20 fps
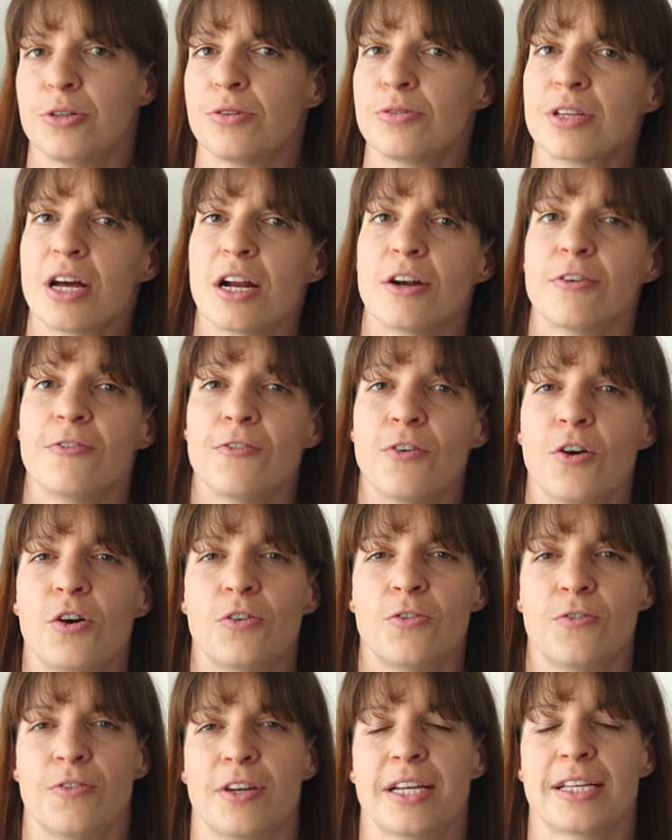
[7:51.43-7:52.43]
Those are
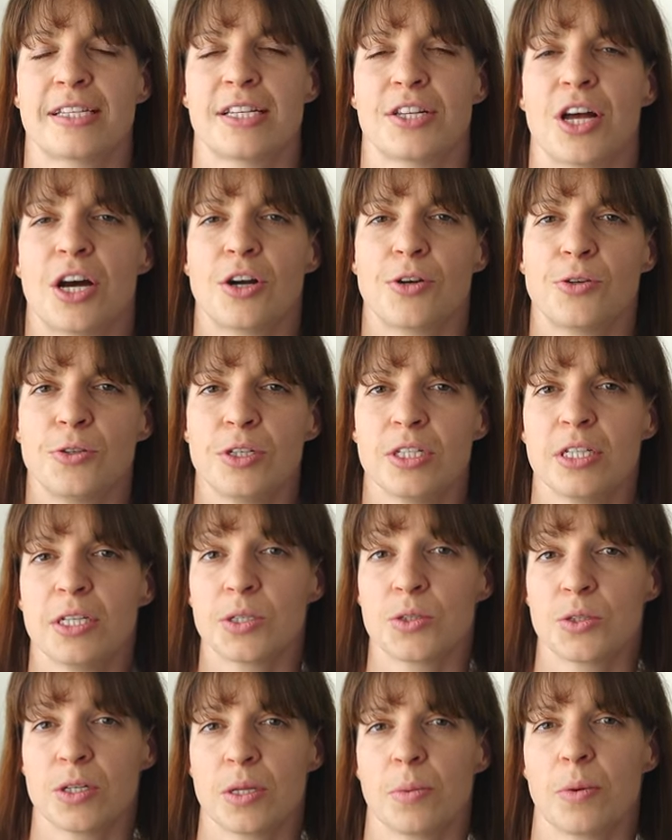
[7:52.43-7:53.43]
4 things that are
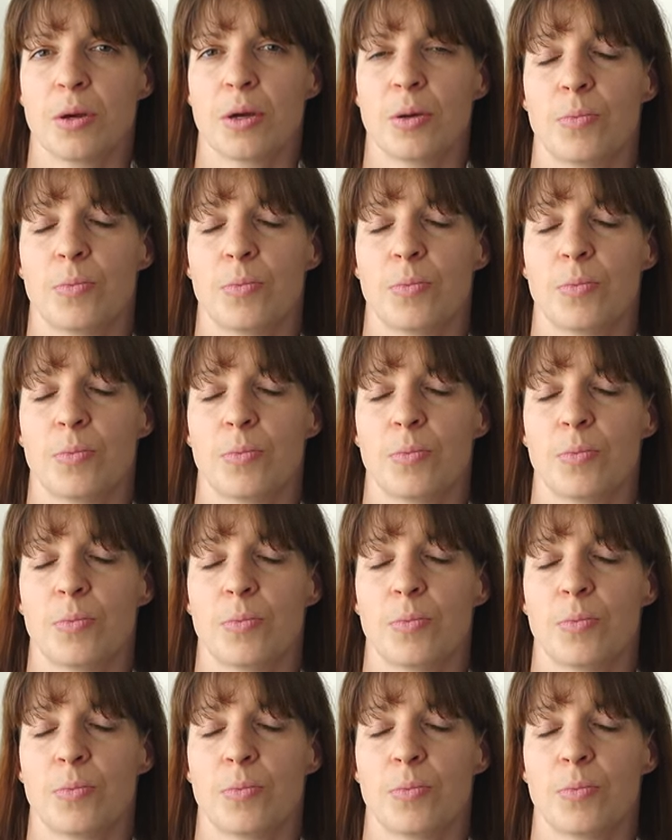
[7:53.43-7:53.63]
really